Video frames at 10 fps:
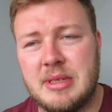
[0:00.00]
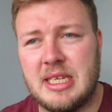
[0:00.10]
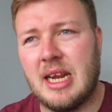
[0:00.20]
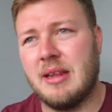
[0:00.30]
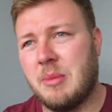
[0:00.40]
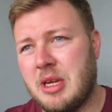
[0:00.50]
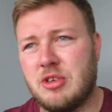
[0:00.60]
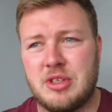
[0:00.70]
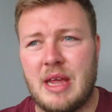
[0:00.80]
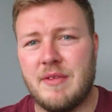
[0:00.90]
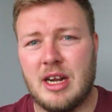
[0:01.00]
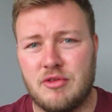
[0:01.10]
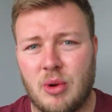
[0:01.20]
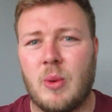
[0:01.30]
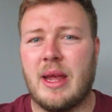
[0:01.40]
but when you're just down for a
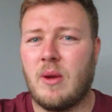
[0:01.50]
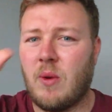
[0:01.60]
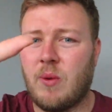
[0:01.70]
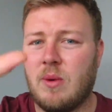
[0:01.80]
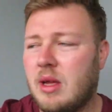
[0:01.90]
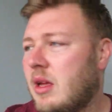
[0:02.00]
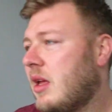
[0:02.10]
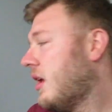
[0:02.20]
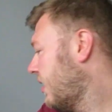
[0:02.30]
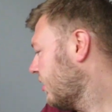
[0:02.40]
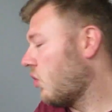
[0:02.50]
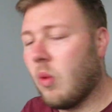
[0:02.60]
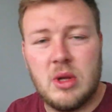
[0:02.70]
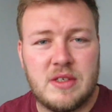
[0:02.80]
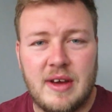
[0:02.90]
quick
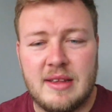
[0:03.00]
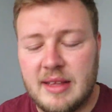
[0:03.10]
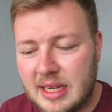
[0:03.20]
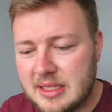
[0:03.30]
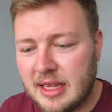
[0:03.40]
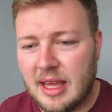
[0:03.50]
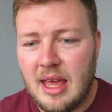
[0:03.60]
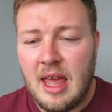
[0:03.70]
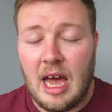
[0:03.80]
cold one's fantastic.